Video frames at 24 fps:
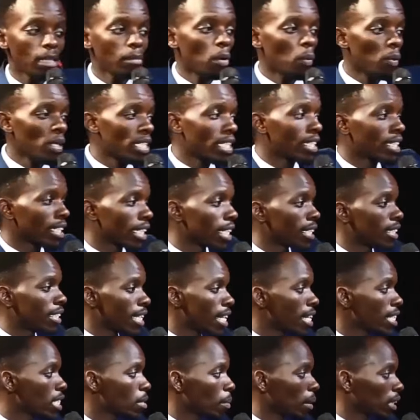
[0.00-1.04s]
niseme which three
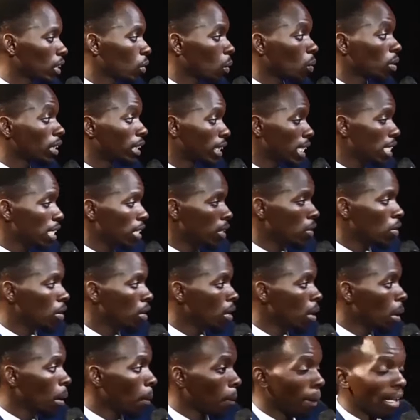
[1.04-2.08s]
things must continue,
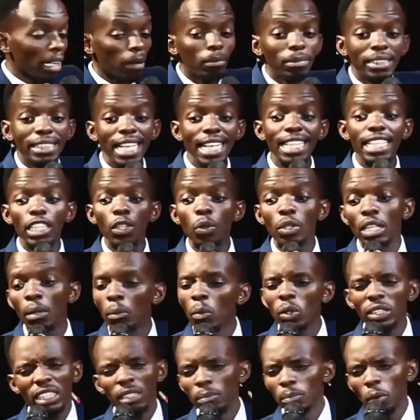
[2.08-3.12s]
but I'm telling you the
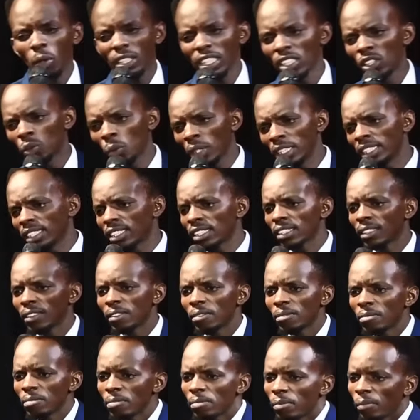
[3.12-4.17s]
most important ones.
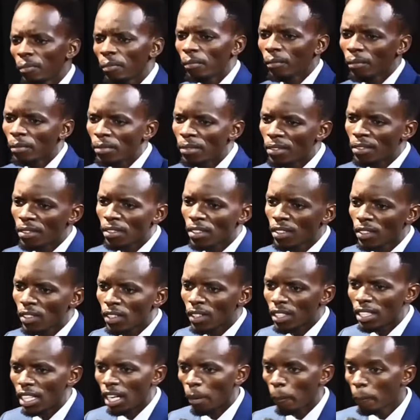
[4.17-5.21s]

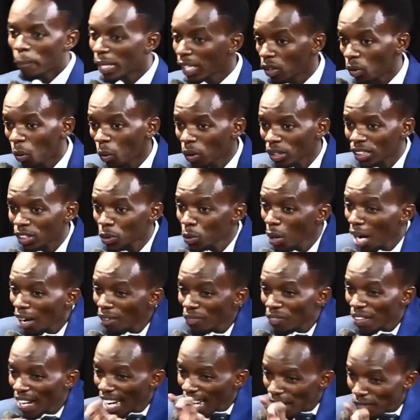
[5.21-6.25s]
Yeah, because you
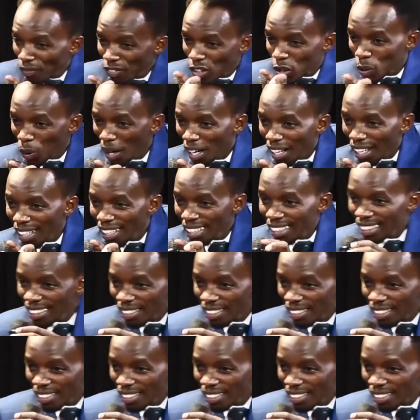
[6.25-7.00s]
have left your